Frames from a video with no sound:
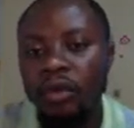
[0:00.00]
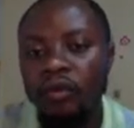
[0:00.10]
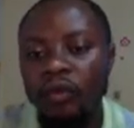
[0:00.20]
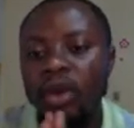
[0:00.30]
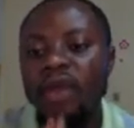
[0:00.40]

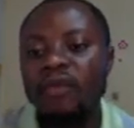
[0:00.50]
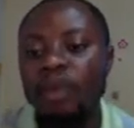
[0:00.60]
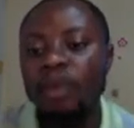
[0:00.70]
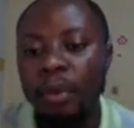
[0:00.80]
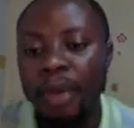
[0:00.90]
only for
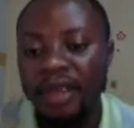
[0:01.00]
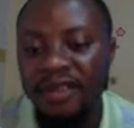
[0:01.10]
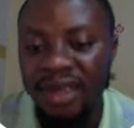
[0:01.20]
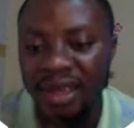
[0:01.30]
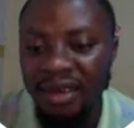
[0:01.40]
people based
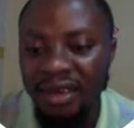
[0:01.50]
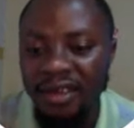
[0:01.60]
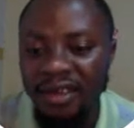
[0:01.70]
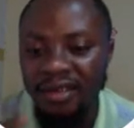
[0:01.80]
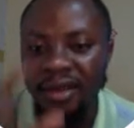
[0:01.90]
in
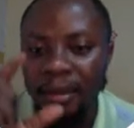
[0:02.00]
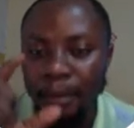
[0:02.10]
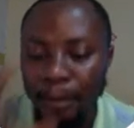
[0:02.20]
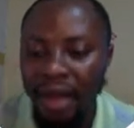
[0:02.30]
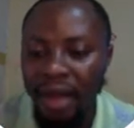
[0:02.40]
these
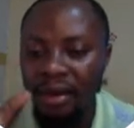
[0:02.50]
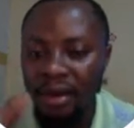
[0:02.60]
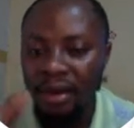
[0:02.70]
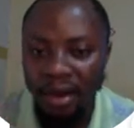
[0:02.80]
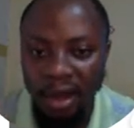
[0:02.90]
main
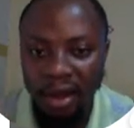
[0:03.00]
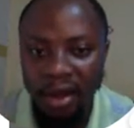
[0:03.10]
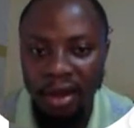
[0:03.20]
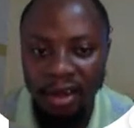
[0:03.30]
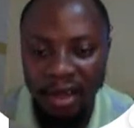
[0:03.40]

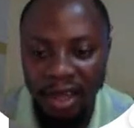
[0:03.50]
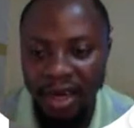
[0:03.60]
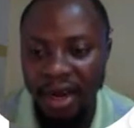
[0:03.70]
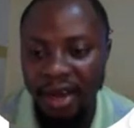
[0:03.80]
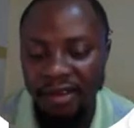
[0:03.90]

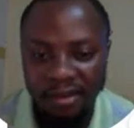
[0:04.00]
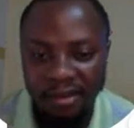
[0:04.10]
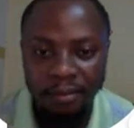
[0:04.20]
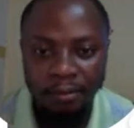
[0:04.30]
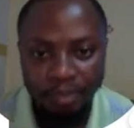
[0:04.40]
areas.
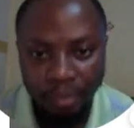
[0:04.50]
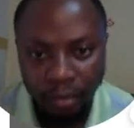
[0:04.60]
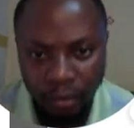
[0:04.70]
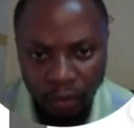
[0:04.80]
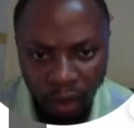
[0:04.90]

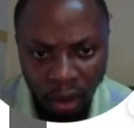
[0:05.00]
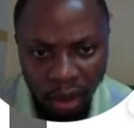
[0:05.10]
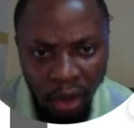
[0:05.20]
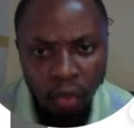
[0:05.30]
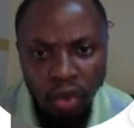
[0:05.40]

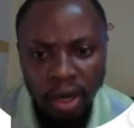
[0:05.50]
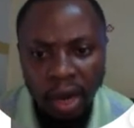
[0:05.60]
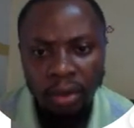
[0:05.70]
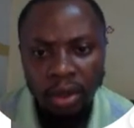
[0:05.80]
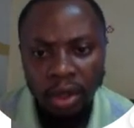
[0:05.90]
Now you go
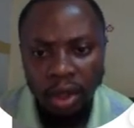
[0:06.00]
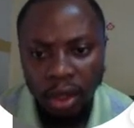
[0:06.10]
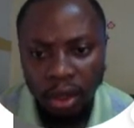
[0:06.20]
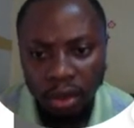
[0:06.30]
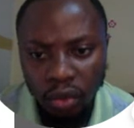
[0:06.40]
down.
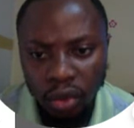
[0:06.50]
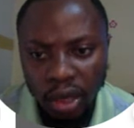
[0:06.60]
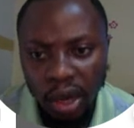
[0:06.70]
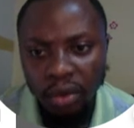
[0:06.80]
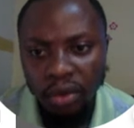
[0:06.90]
You go
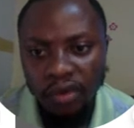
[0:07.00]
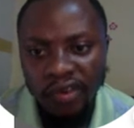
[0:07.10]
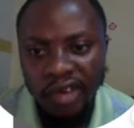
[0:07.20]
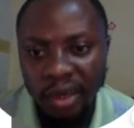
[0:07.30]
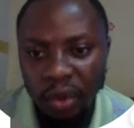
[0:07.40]
down. You
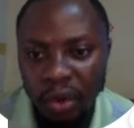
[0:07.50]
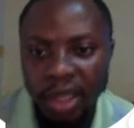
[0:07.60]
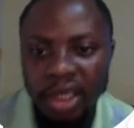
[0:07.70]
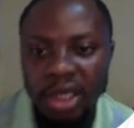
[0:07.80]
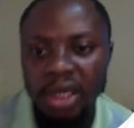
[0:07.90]
select your
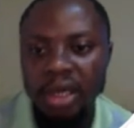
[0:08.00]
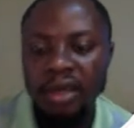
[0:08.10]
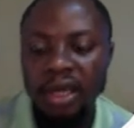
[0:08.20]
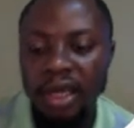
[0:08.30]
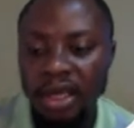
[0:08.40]
age,
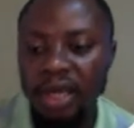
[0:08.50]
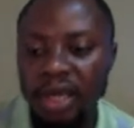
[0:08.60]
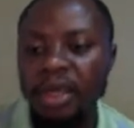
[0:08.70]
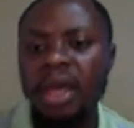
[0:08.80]
the age limit.